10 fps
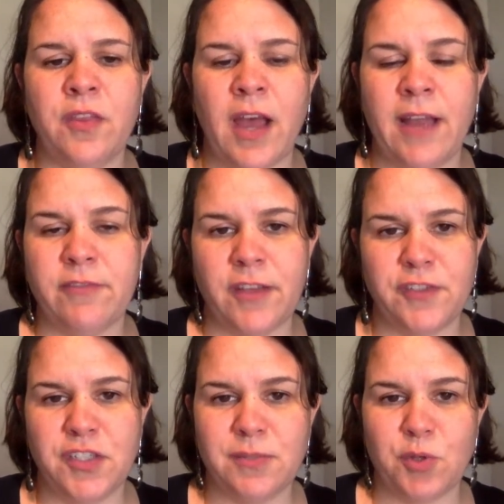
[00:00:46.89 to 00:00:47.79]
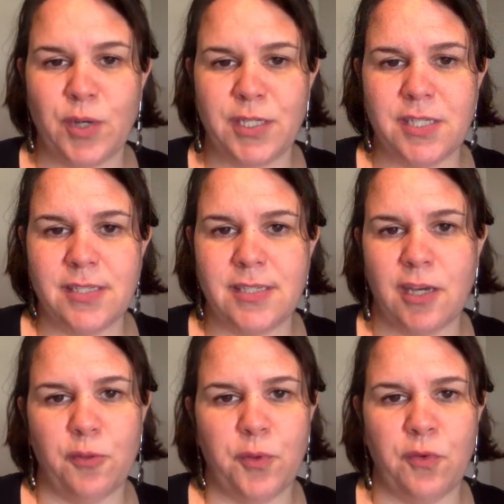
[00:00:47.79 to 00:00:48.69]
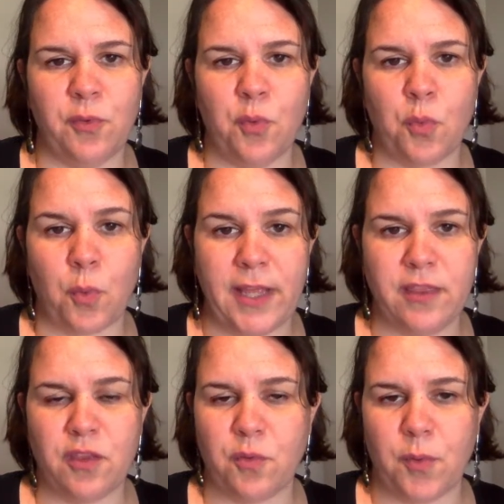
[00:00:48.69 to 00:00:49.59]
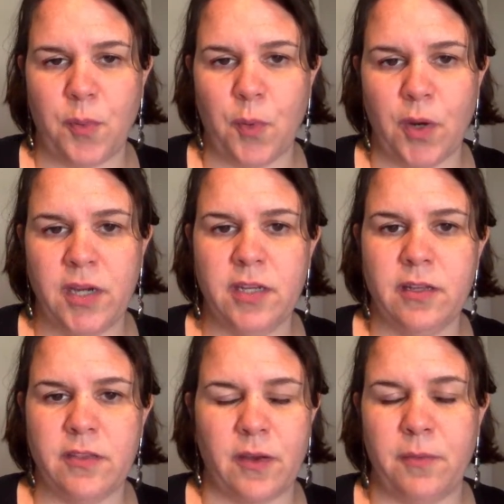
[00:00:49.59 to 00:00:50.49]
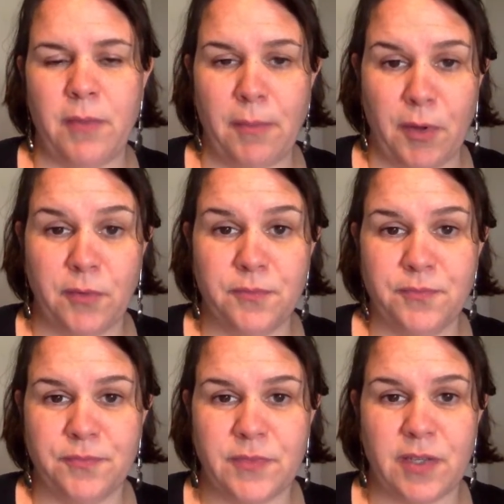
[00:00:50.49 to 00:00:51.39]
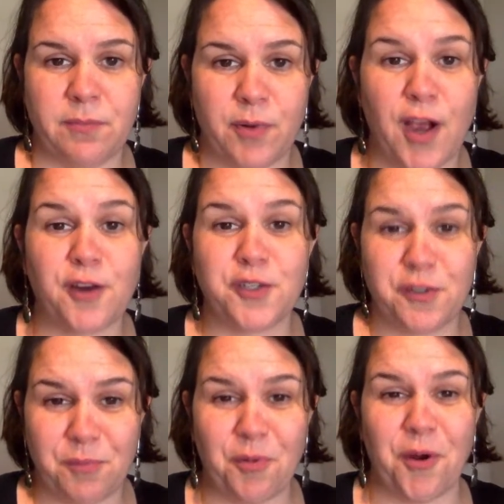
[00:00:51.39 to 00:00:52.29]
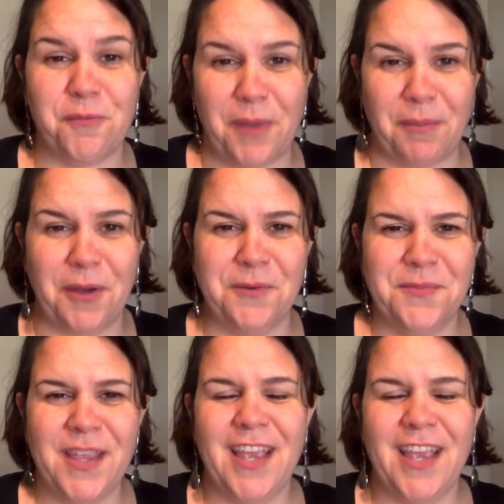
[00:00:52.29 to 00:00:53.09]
I've left you some questions to help you write the report, the memo, the progress report memo,